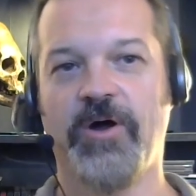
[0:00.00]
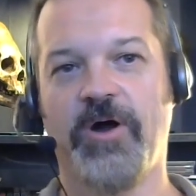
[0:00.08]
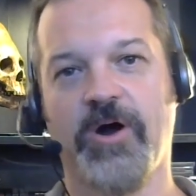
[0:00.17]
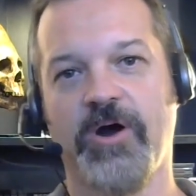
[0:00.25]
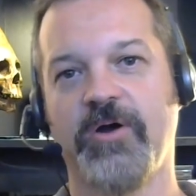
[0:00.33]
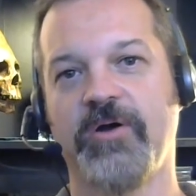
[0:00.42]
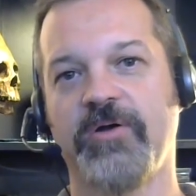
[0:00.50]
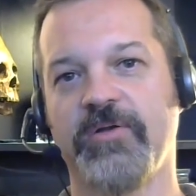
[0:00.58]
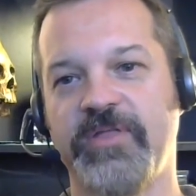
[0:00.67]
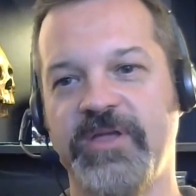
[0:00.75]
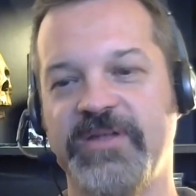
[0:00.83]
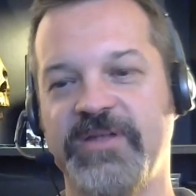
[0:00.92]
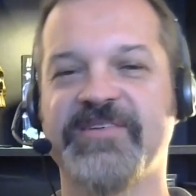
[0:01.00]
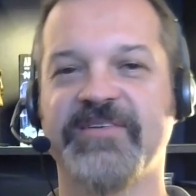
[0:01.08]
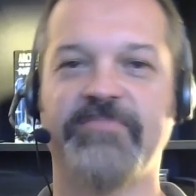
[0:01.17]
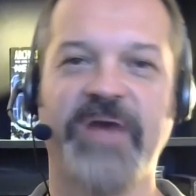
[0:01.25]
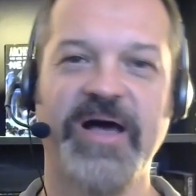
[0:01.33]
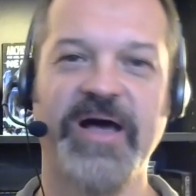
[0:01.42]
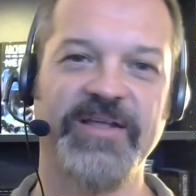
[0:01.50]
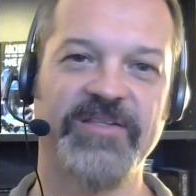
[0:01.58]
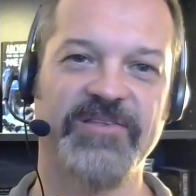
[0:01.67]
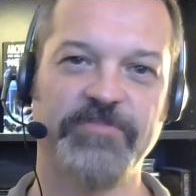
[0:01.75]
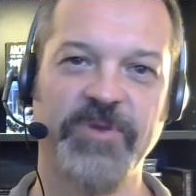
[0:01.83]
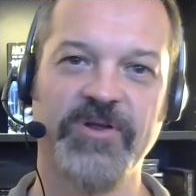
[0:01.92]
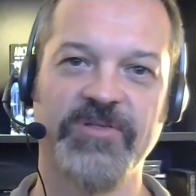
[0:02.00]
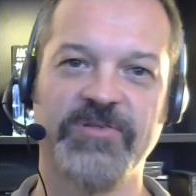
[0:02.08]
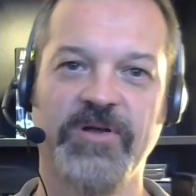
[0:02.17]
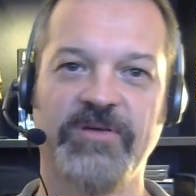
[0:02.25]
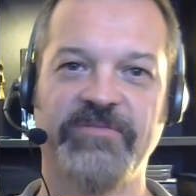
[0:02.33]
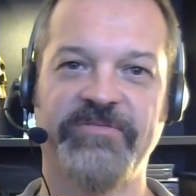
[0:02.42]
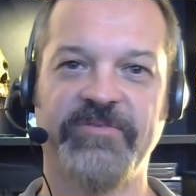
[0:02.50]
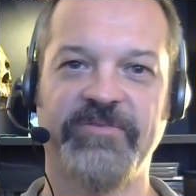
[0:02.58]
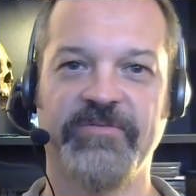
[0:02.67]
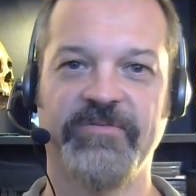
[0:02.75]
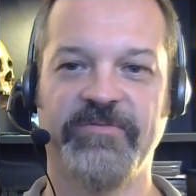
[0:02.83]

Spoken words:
are the disembodied spirits of